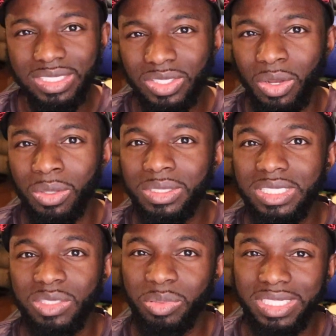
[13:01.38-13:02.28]
So
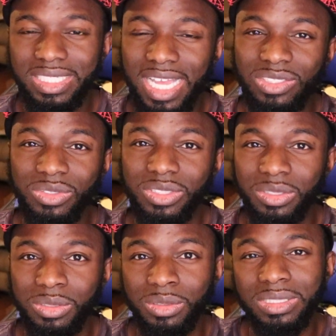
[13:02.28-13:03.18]
he's a pretty dangerous
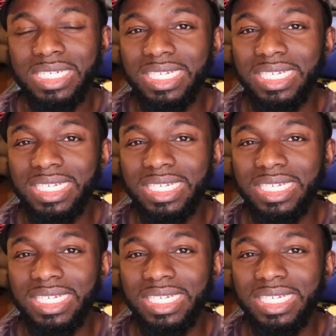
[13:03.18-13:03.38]
dude.